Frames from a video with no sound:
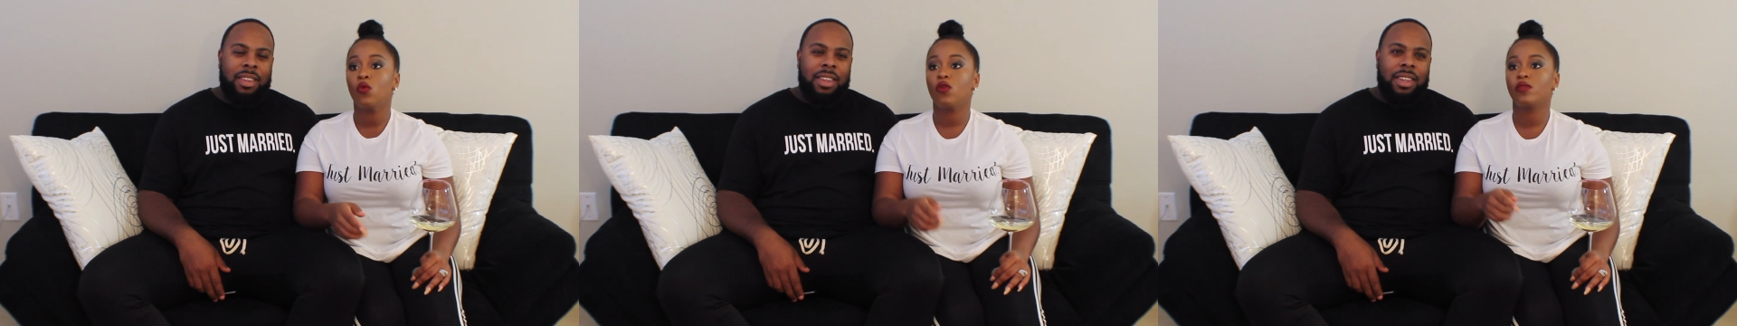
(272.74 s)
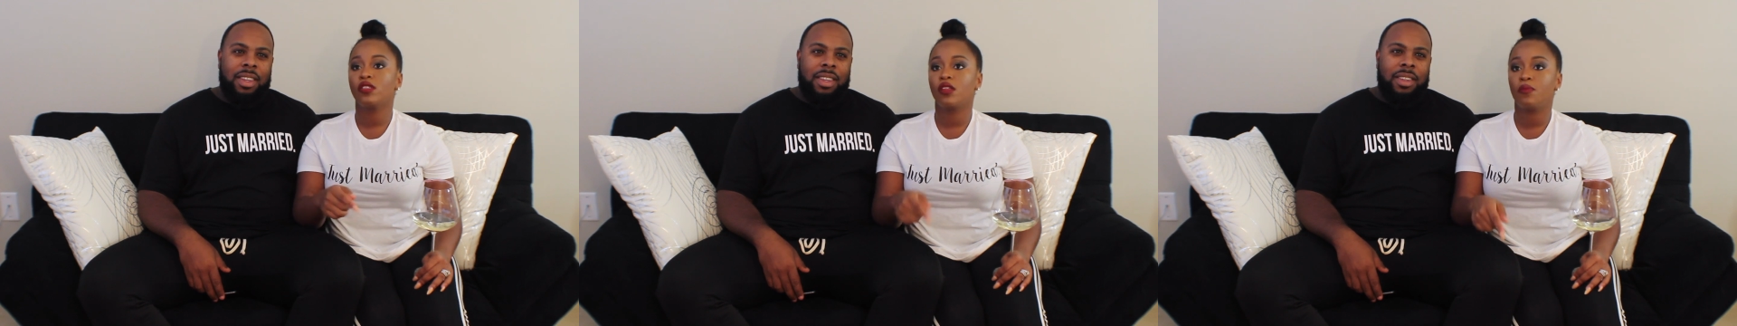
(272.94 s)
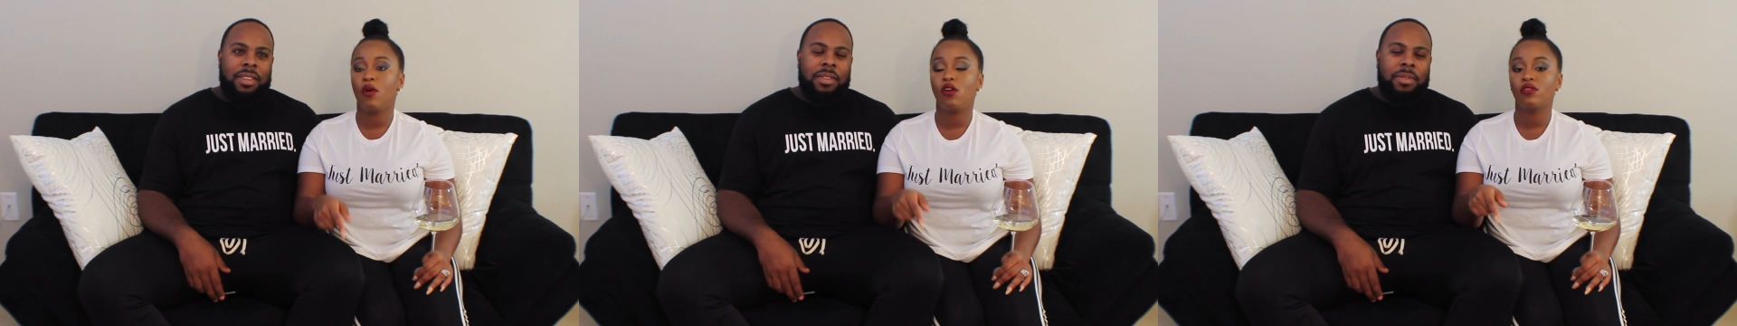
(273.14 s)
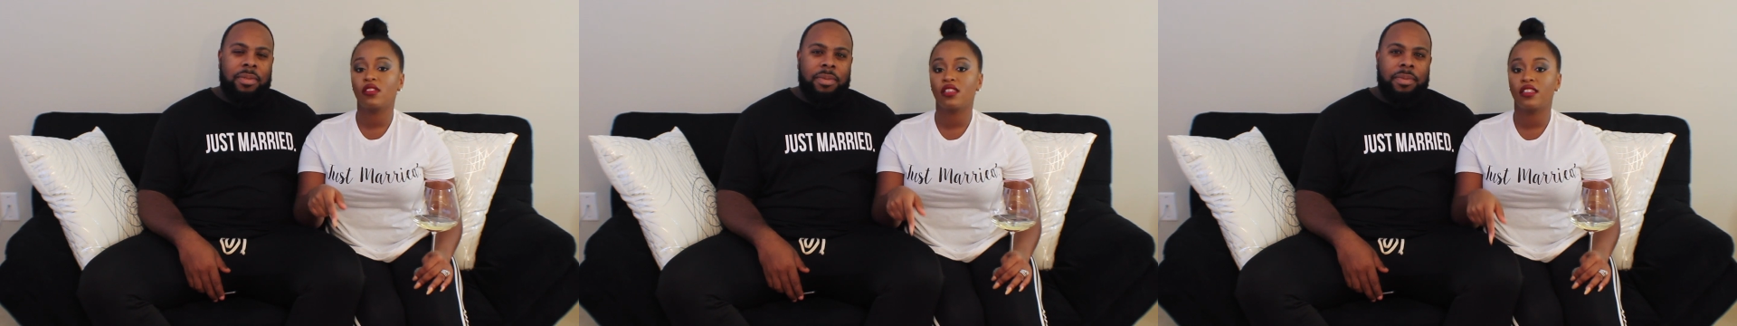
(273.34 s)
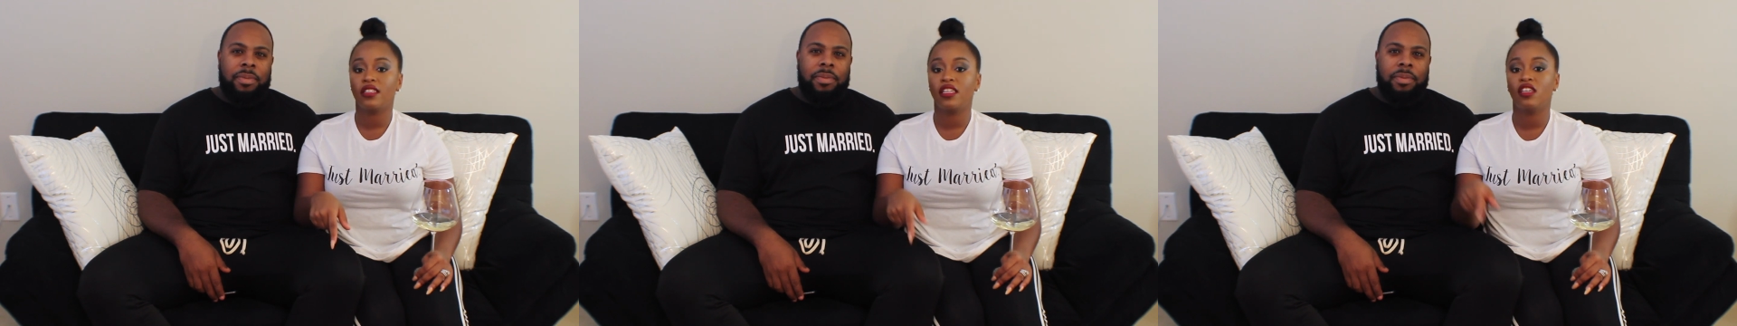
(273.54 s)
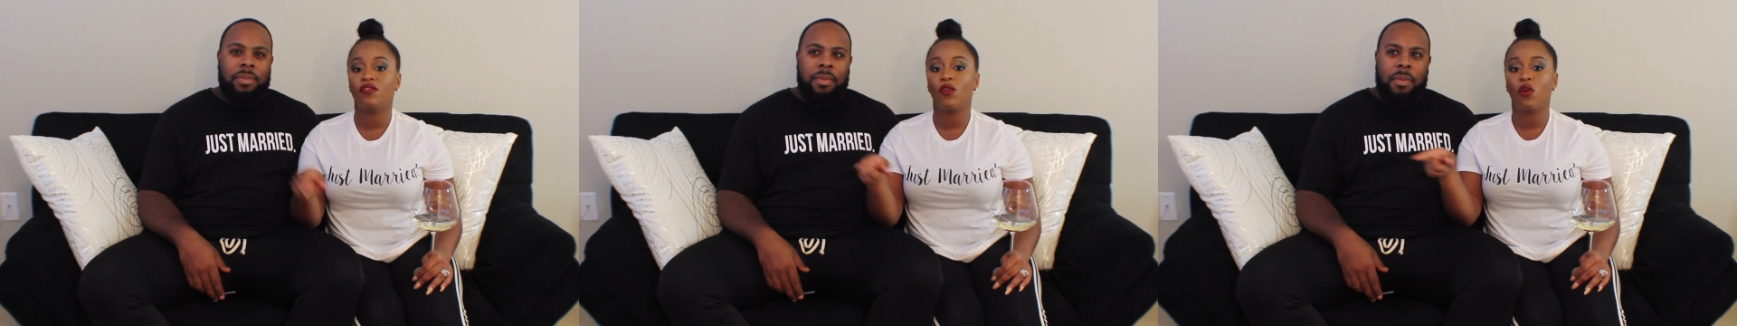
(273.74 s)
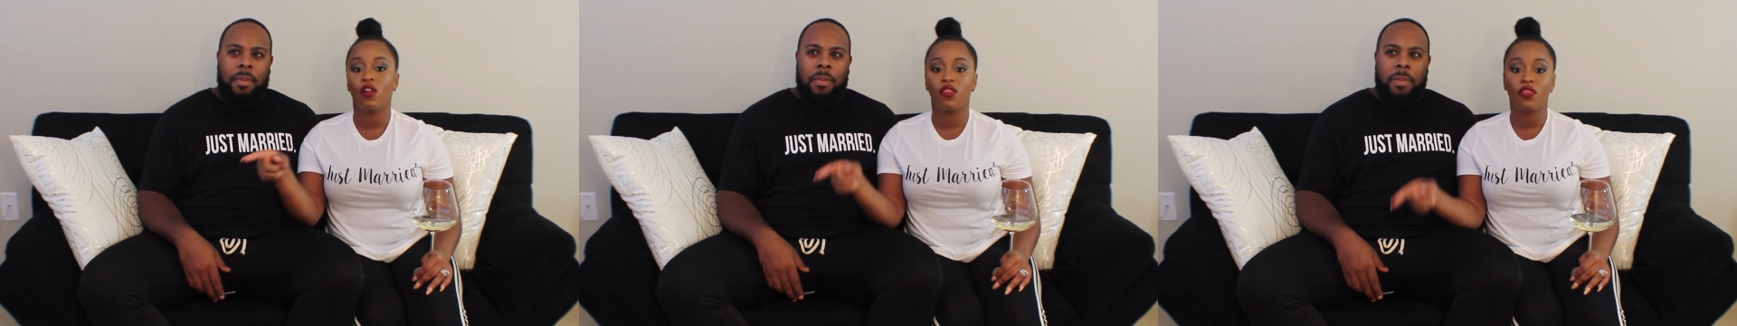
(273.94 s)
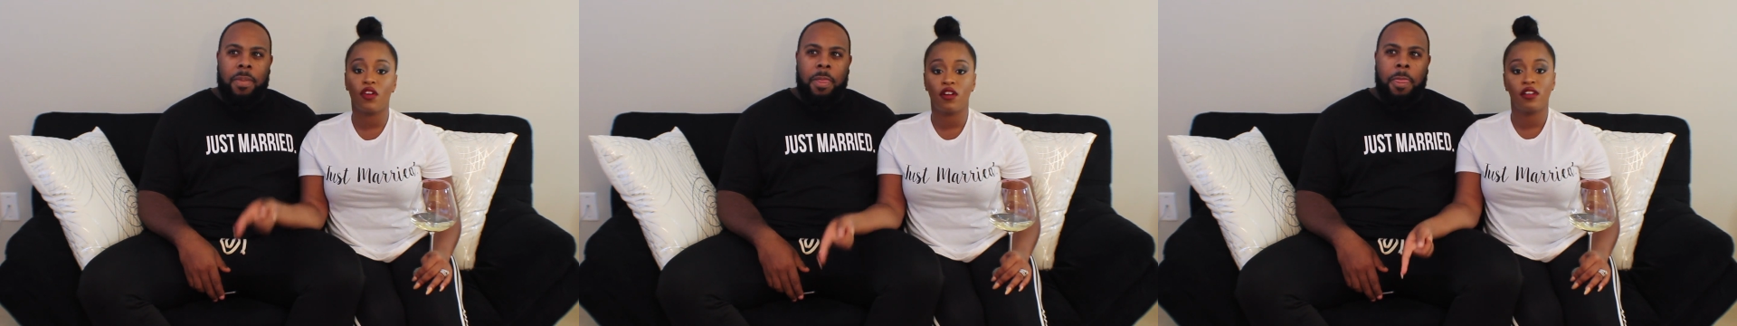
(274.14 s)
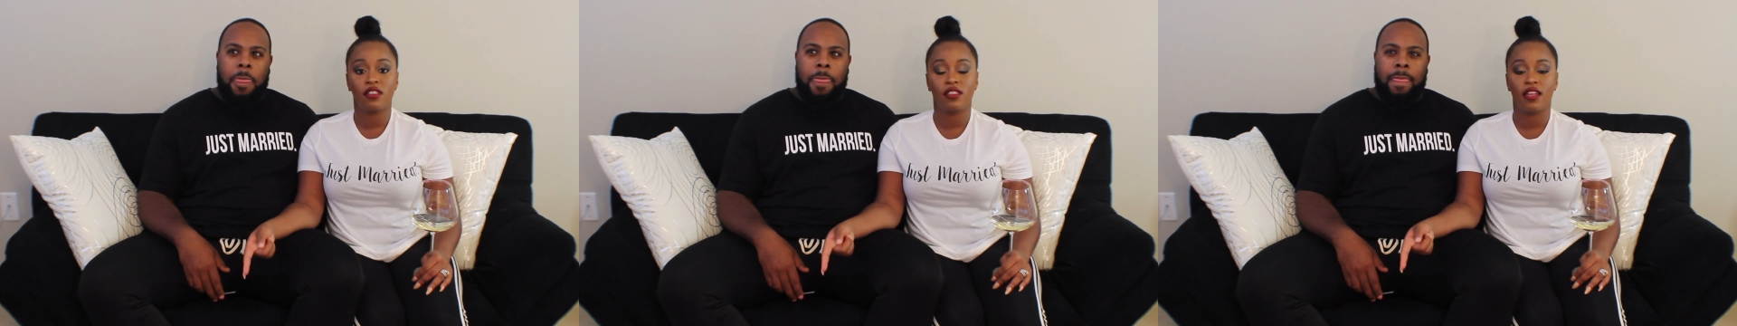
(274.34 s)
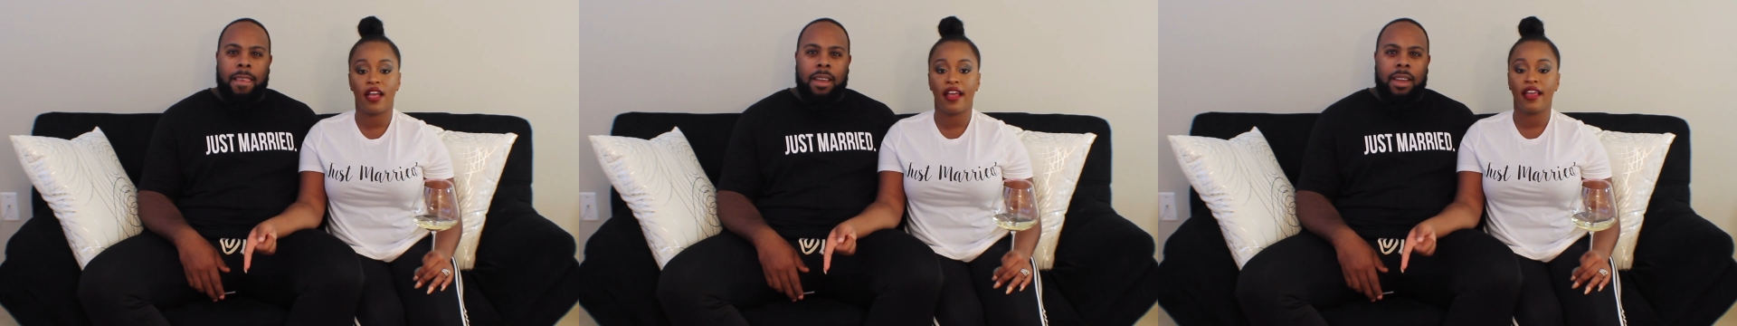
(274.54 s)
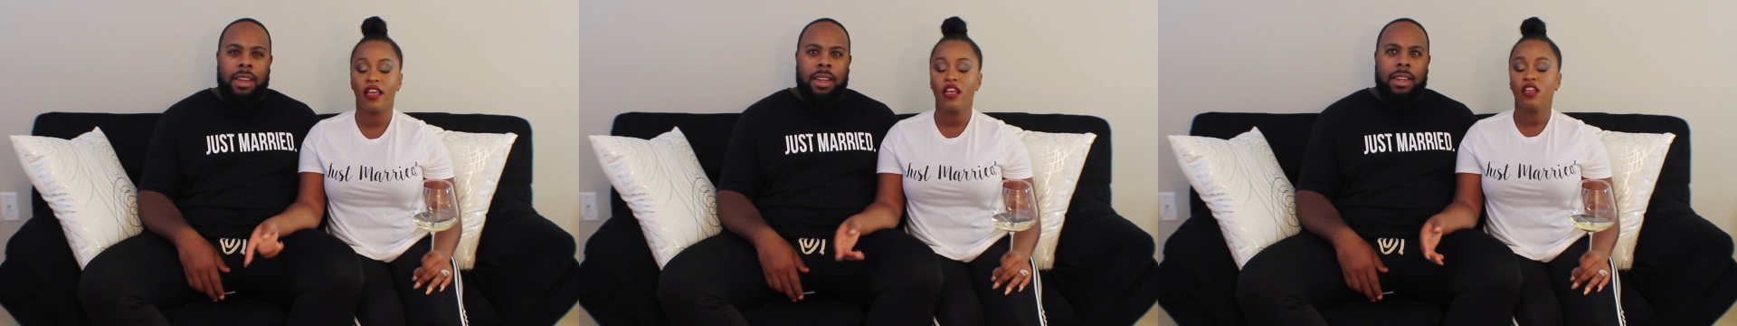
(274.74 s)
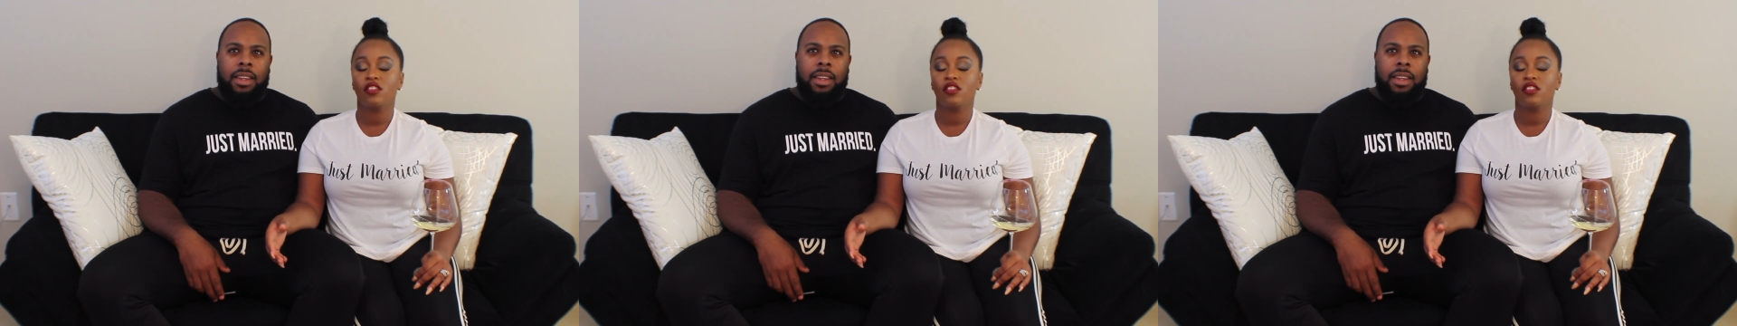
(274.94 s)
Speaker 1: We were supposed to leave on Thursday,